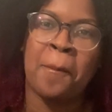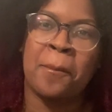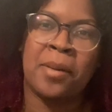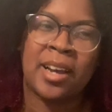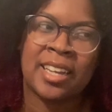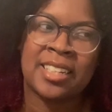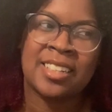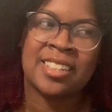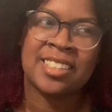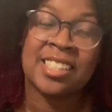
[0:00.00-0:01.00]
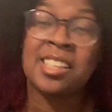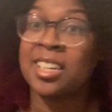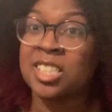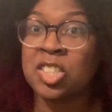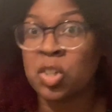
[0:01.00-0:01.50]
but
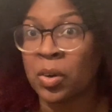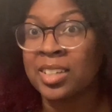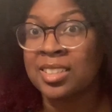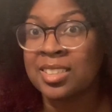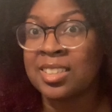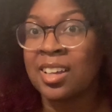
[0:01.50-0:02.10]
it's a choice.